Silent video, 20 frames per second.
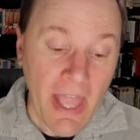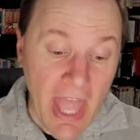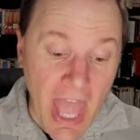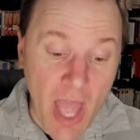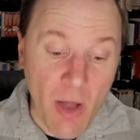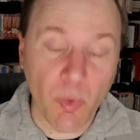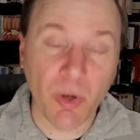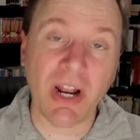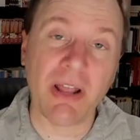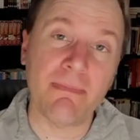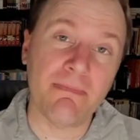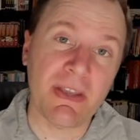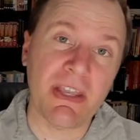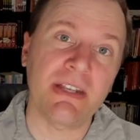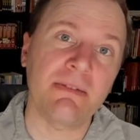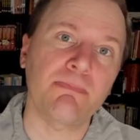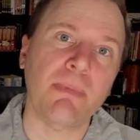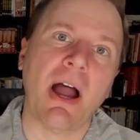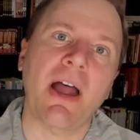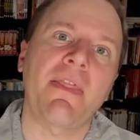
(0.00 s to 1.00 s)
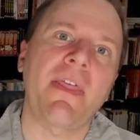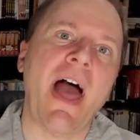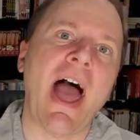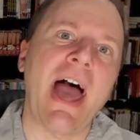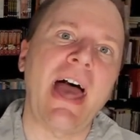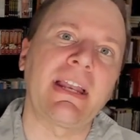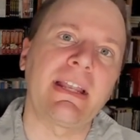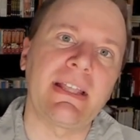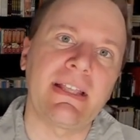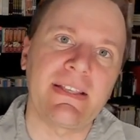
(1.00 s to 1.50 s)
And what I mean by
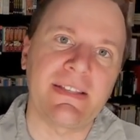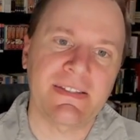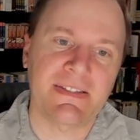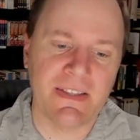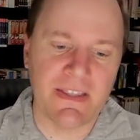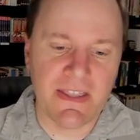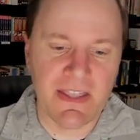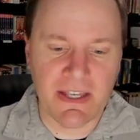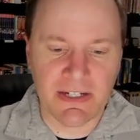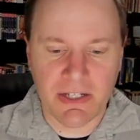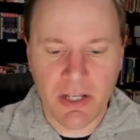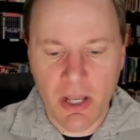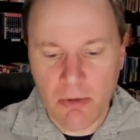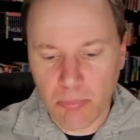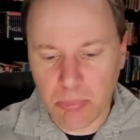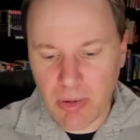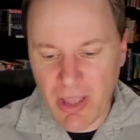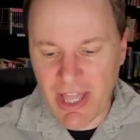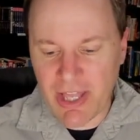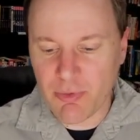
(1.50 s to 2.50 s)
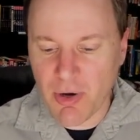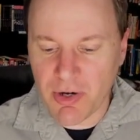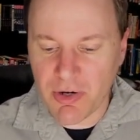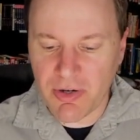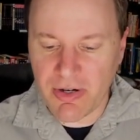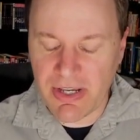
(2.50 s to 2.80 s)
that is that Blade Runner